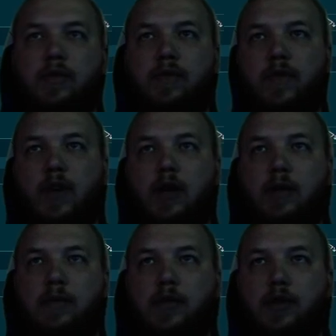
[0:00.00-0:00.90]

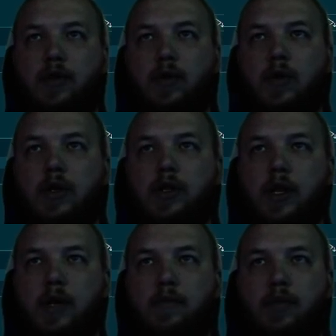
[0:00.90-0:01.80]
from torch
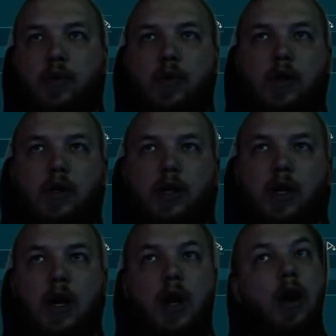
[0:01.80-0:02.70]
import
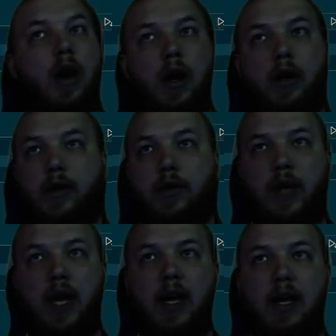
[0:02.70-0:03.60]

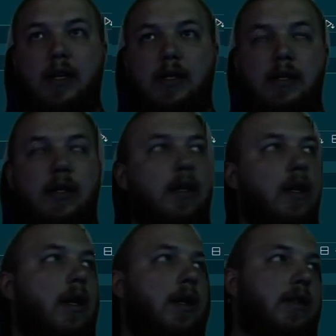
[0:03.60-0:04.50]
autocast.
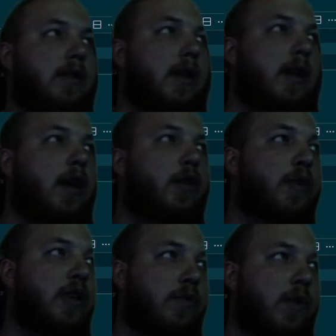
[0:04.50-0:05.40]
This is going to
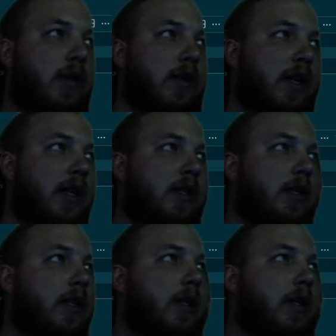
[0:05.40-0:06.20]
help us run things.